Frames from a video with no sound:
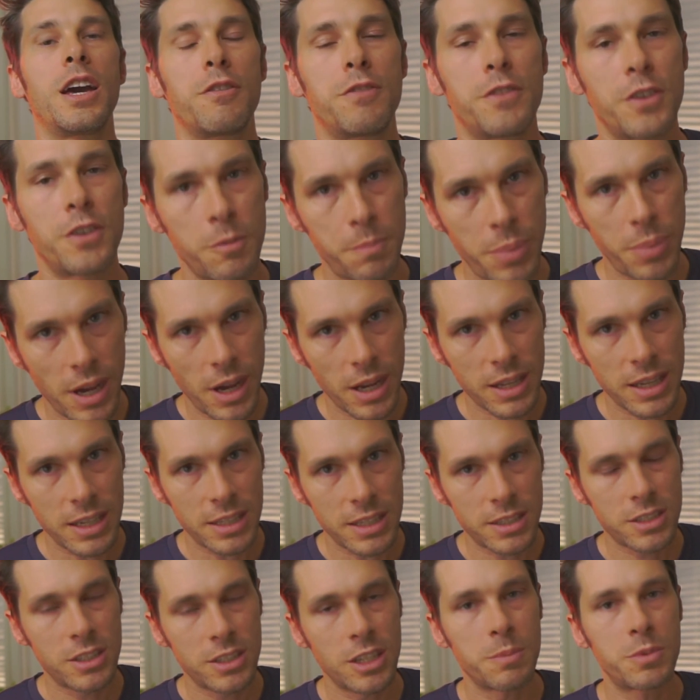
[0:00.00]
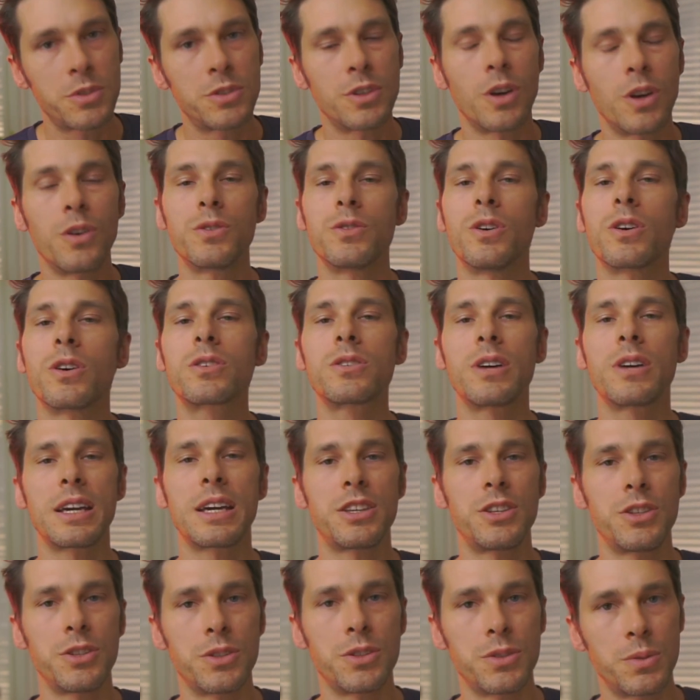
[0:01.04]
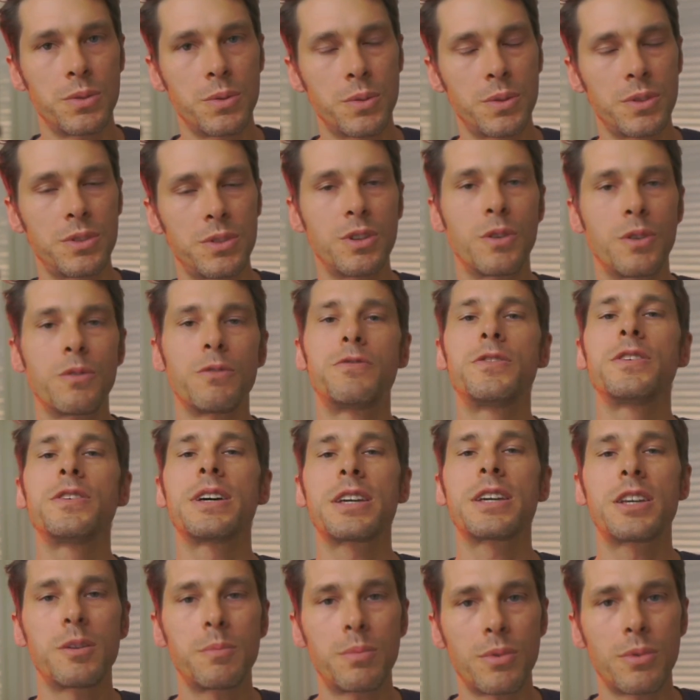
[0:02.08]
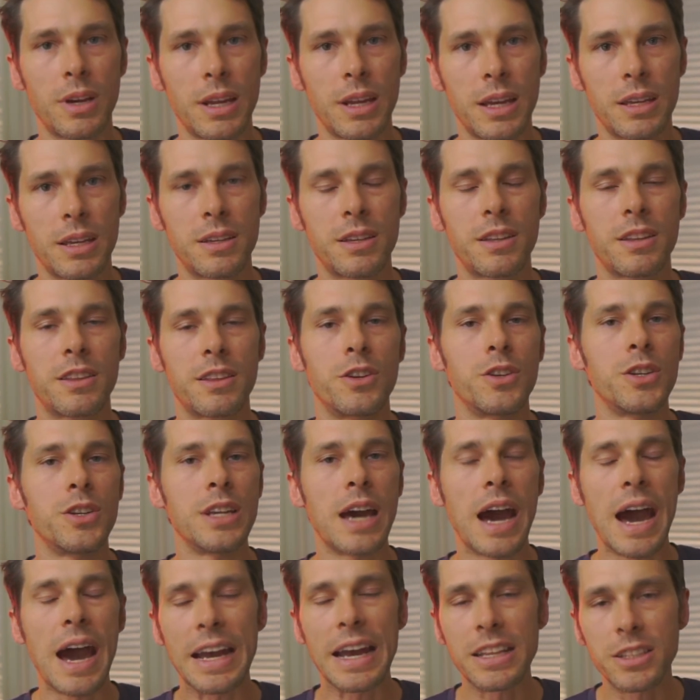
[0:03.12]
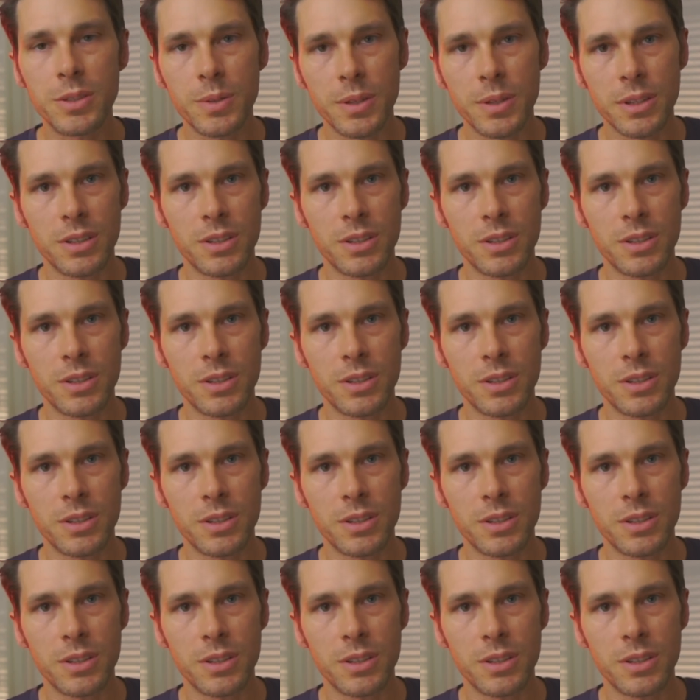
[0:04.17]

your podcast clips don't look like you, don't feel like your brand, they're not doing their